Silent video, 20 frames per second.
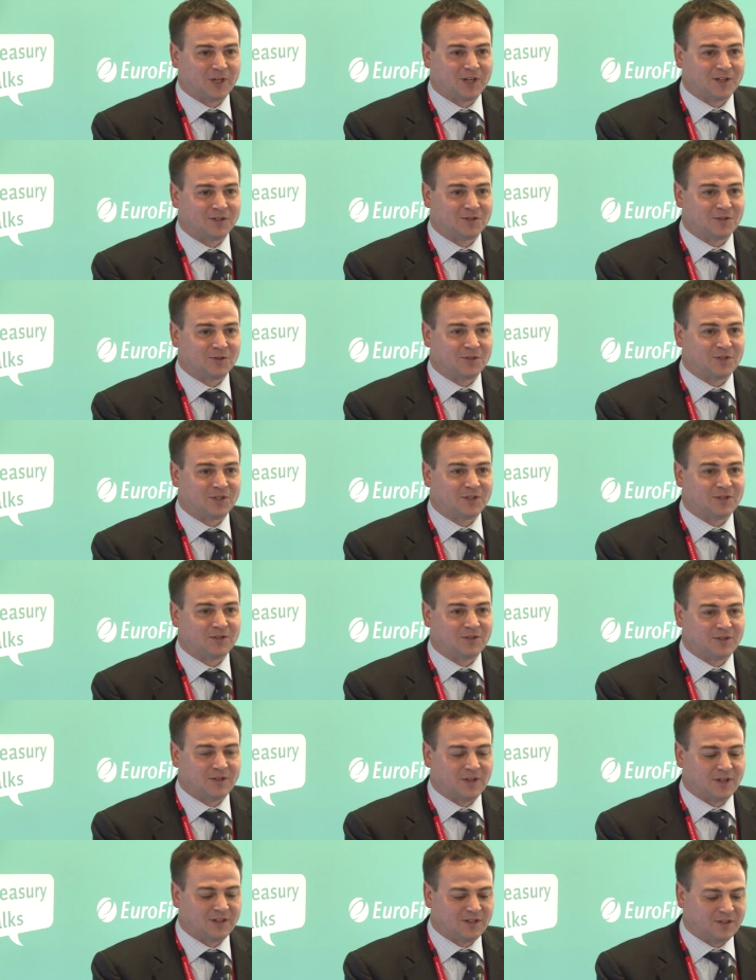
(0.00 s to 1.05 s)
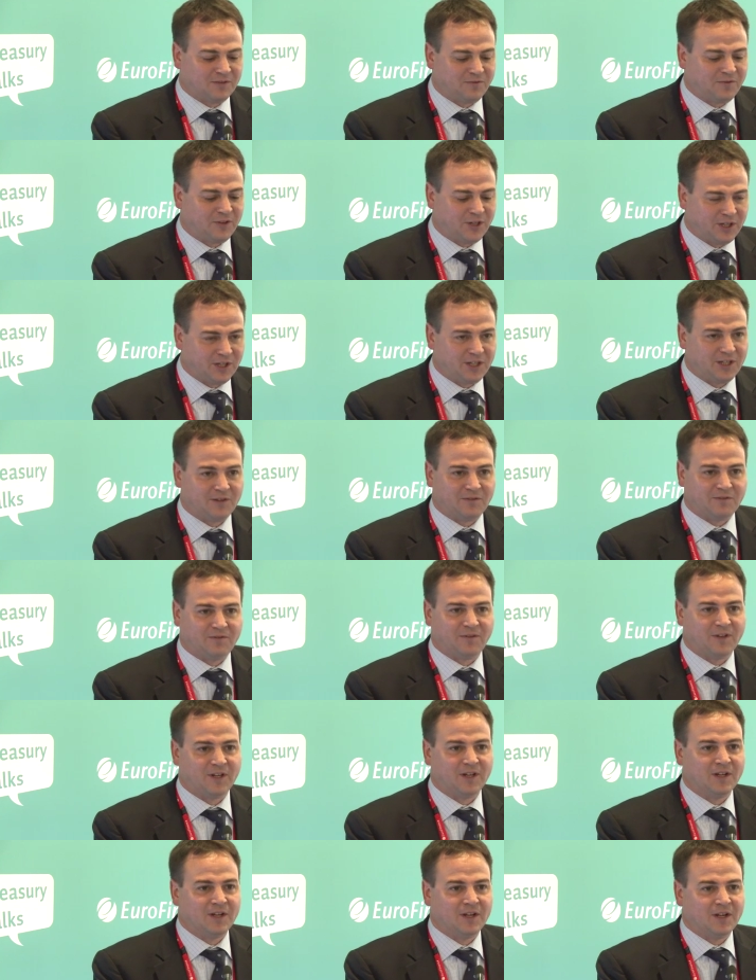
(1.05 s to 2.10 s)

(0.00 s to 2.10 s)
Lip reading: because there's a definitive